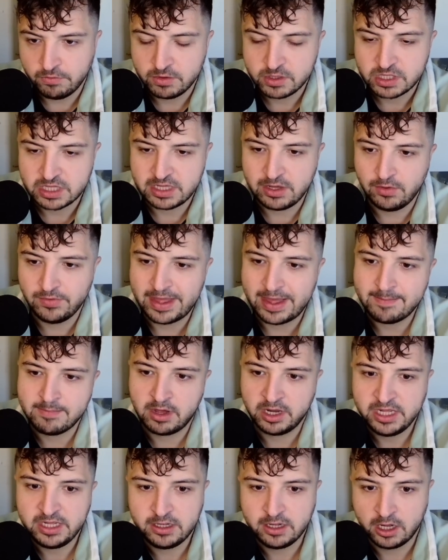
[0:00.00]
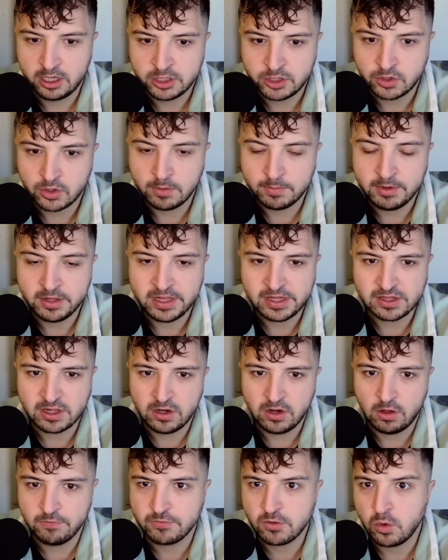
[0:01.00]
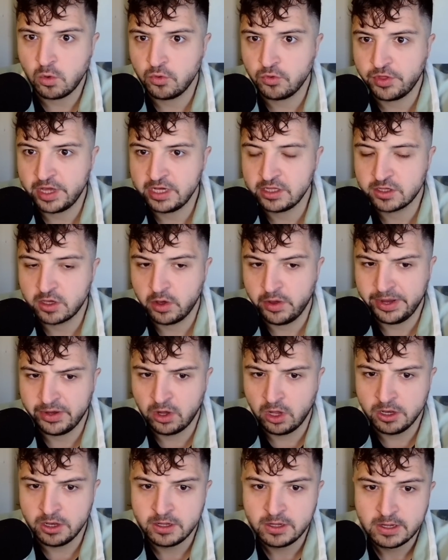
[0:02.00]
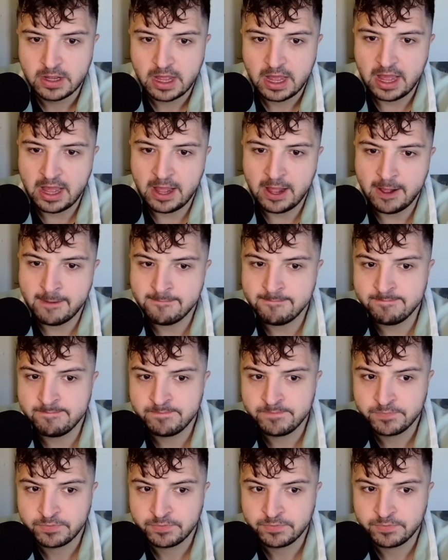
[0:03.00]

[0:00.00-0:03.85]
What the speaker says: still that money card draw, but there's a lot of cool things going on.